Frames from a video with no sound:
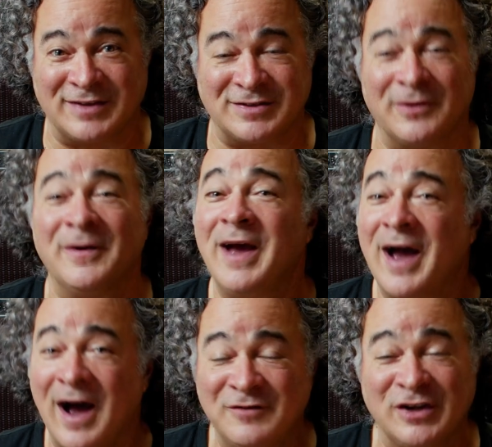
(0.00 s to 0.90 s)
So
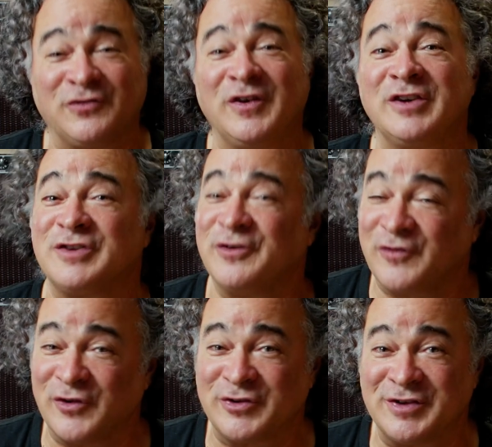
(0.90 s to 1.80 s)
I've just finished the
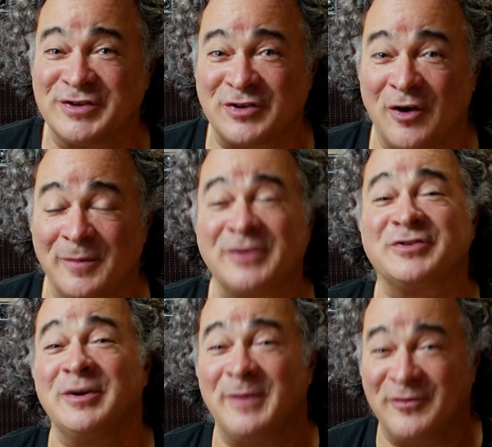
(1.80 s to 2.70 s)
first installment. There's
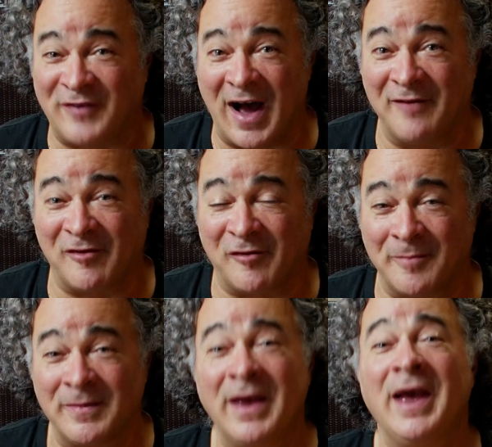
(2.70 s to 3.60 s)
going to be 5 of them.